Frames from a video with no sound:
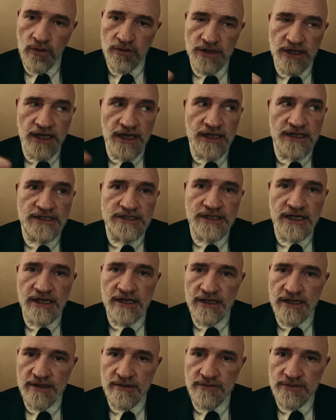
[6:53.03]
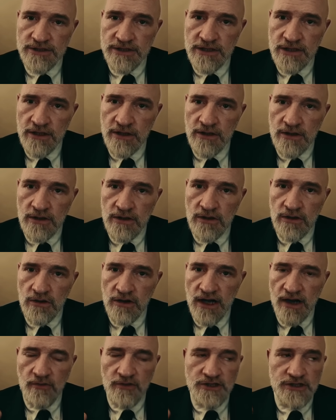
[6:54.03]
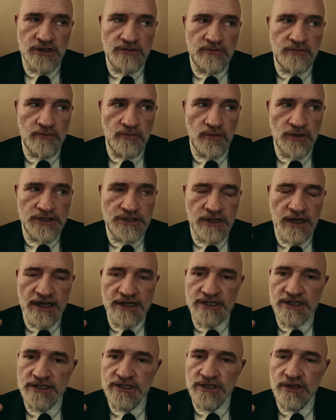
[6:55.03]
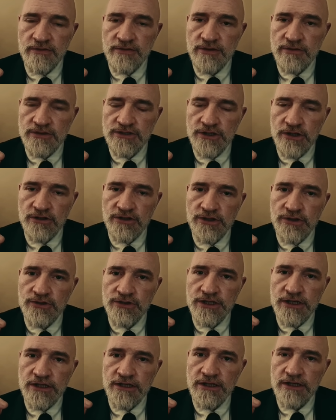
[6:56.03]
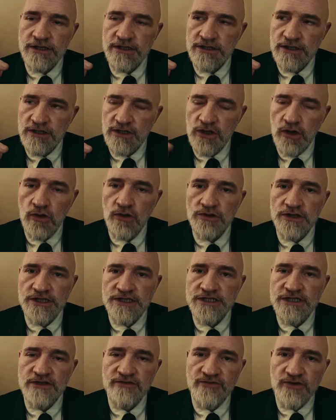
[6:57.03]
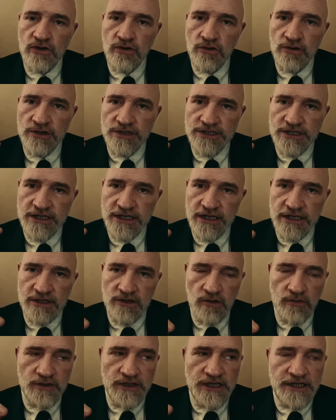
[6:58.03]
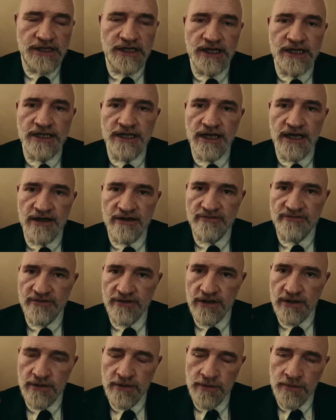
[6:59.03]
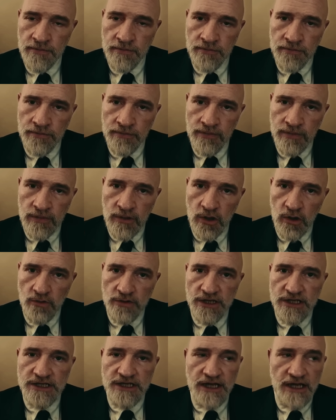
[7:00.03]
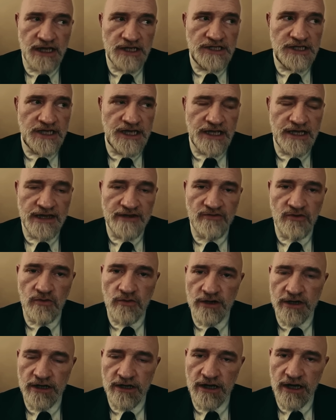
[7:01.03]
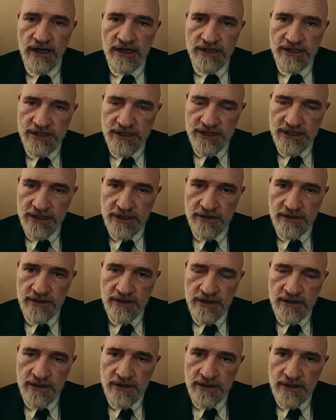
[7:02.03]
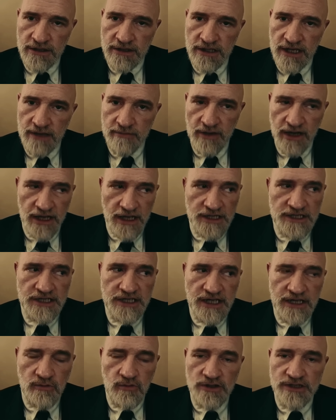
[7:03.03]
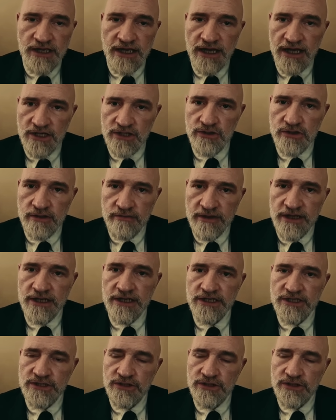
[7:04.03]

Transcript: or the end times, or how we should actually start using gold and silver coins again, or we need the Khilafah, or we need to educate everyone on Aqidah. And by educate, what they actually mean